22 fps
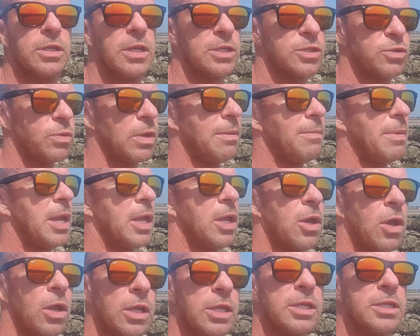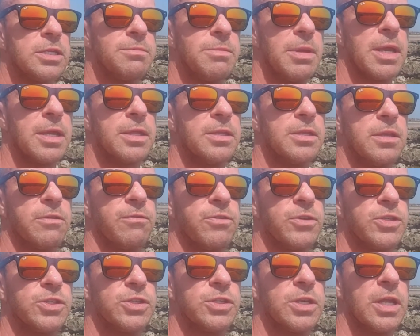and that's where my colleagues make the
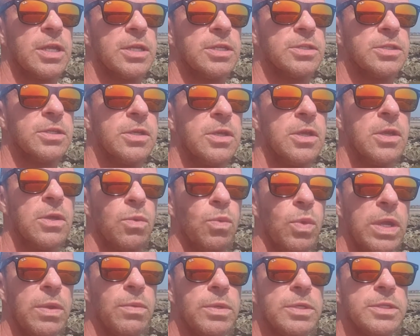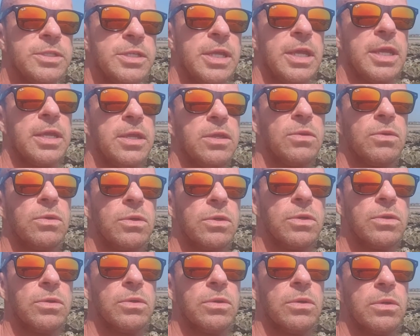difference in that, is we will take your
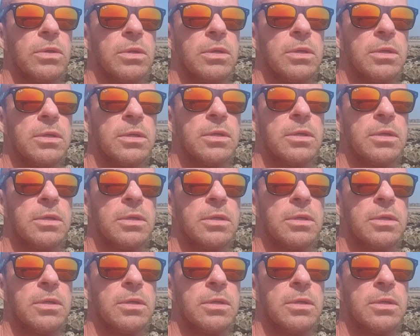goal,